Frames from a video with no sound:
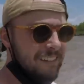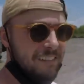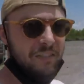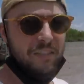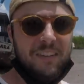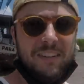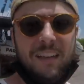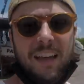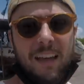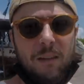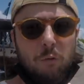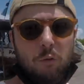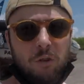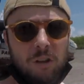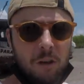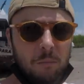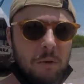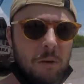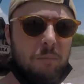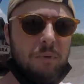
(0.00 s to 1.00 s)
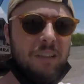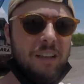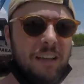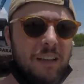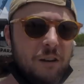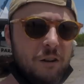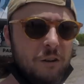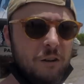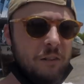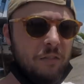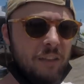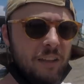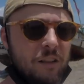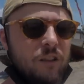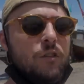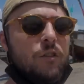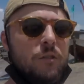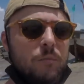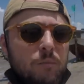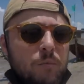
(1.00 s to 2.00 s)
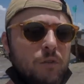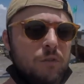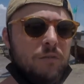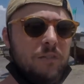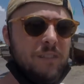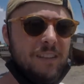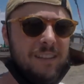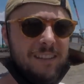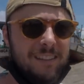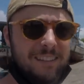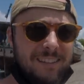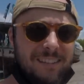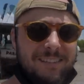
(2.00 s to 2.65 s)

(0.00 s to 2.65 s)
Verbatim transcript: The tide will come up later and then you can move these